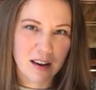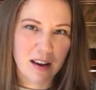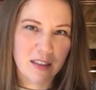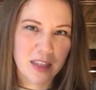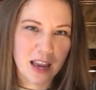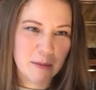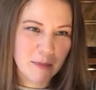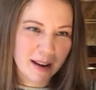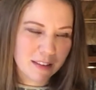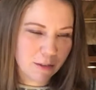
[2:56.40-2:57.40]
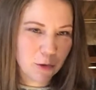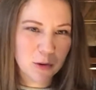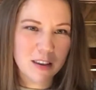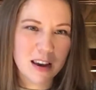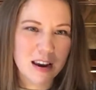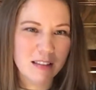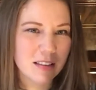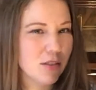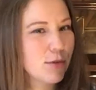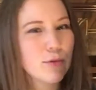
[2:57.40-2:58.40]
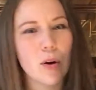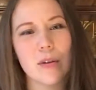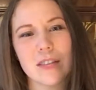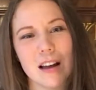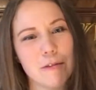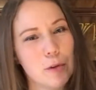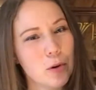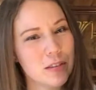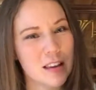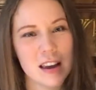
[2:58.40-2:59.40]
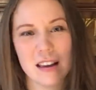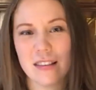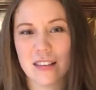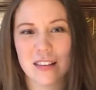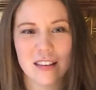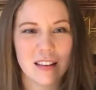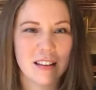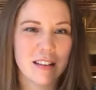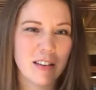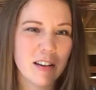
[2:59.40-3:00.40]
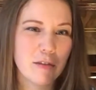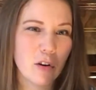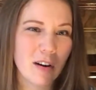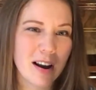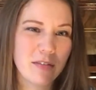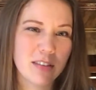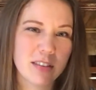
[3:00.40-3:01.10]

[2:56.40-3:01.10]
and then back to 4 Cs. So it just rolls that 4 Cs, 4 Fs,